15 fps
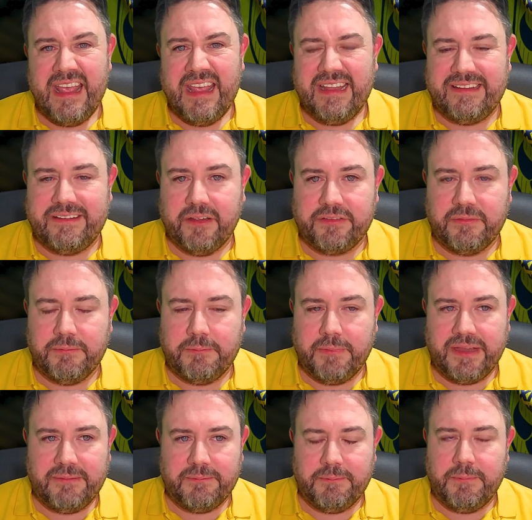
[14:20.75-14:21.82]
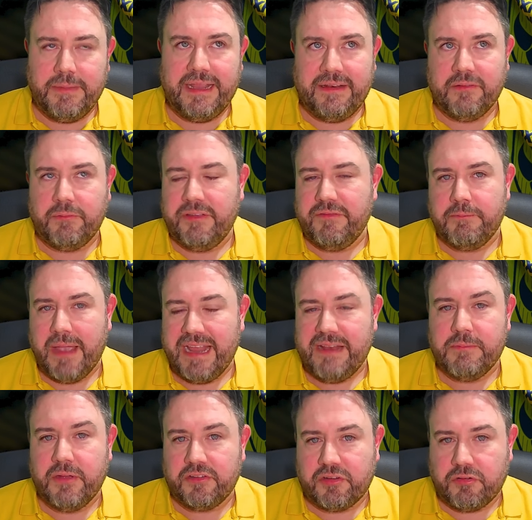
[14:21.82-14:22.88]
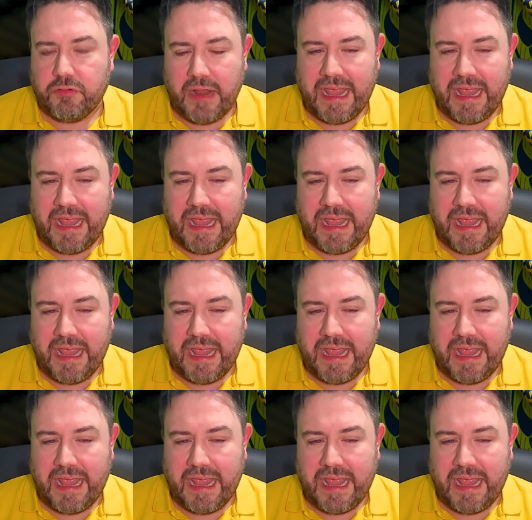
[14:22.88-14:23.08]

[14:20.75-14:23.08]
It doesn't mean that we've made much